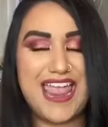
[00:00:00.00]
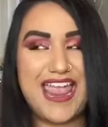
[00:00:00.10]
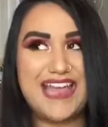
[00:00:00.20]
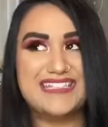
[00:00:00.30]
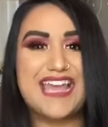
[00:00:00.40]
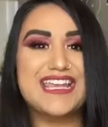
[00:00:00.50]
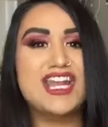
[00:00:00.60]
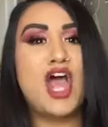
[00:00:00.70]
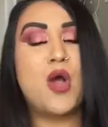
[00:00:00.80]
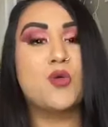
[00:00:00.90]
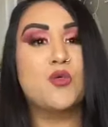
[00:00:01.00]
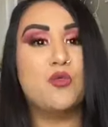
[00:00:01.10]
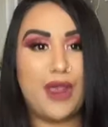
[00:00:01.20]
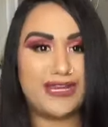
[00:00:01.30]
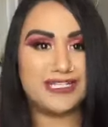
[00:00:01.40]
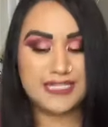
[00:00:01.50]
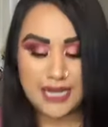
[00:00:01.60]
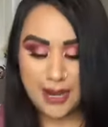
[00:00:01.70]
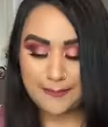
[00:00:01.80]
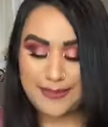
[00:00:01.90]
and I cannot wait
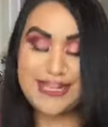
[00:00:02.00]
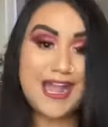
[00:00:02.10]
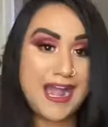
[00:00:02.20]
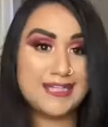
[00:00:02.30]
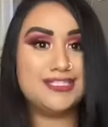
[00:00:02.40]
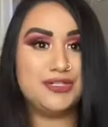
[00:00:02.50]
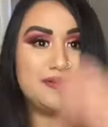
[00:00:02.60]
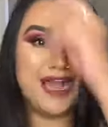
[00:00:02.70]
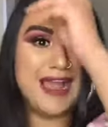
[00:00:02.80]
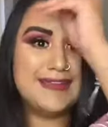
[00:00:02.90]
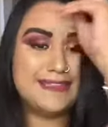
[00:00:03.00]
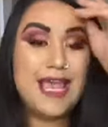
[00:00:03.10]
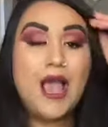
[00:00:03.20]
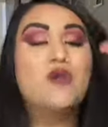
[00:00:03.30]
because you guys,